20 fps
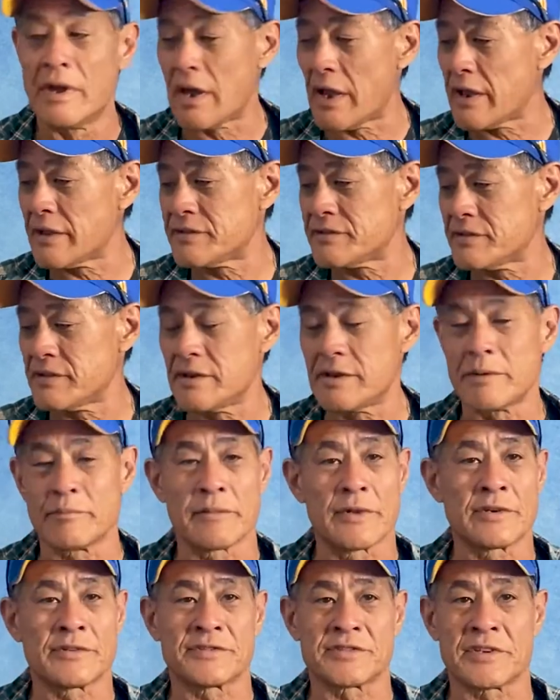I see them.
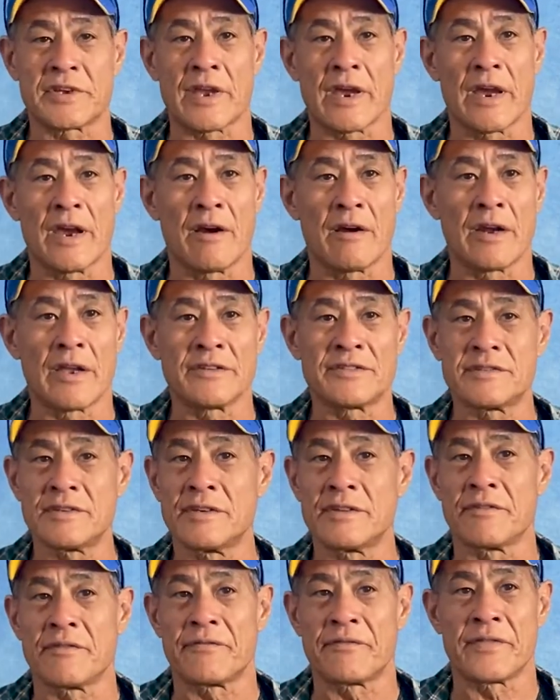They're scared. I
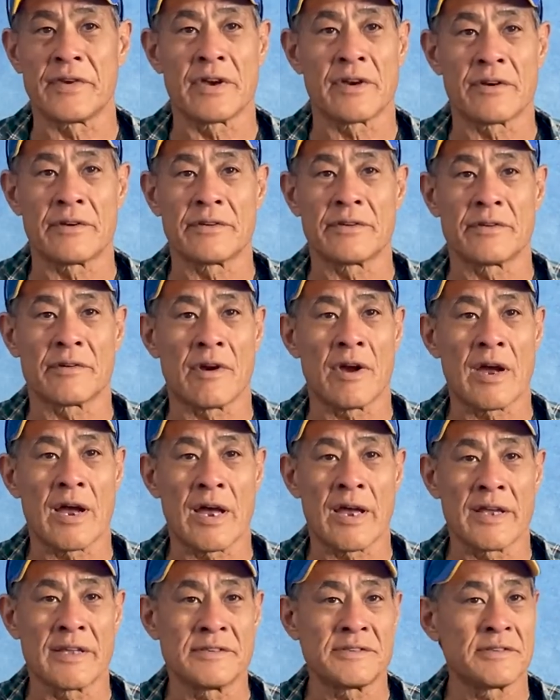see the fear in their
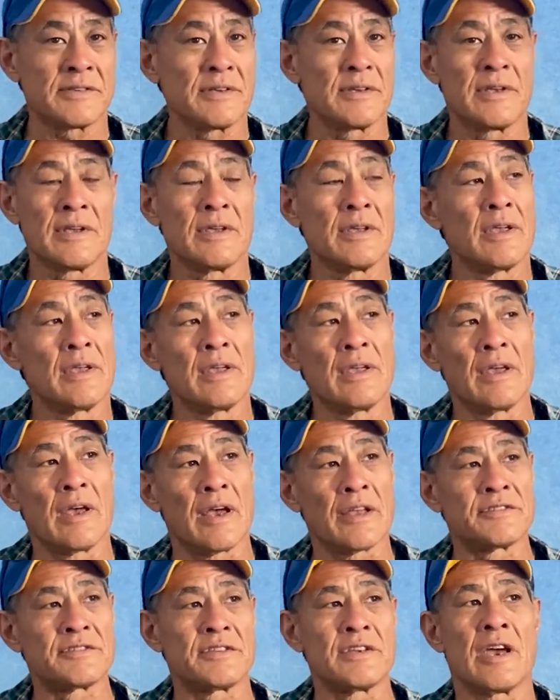eyes. Yeah, yeah.
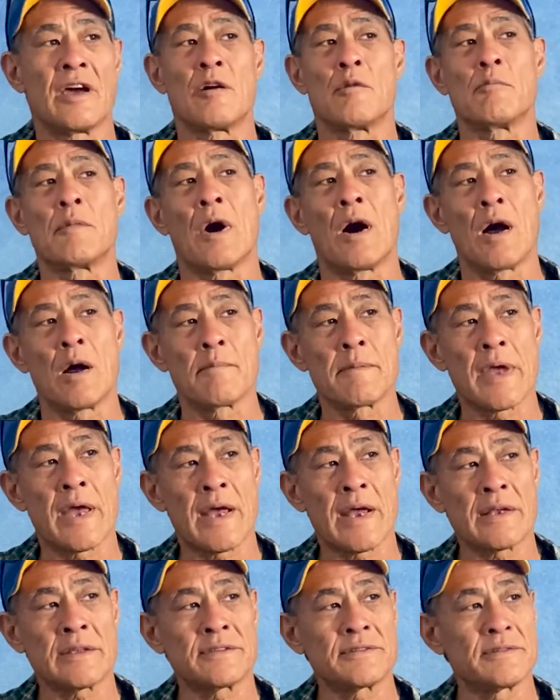I see how mom
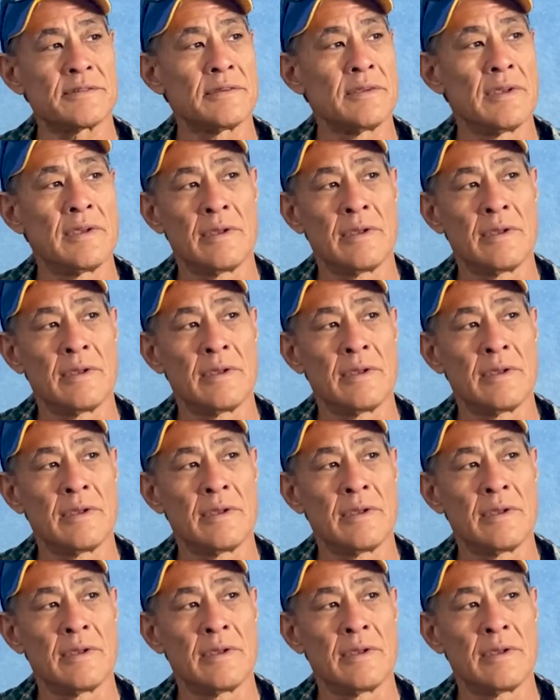acts.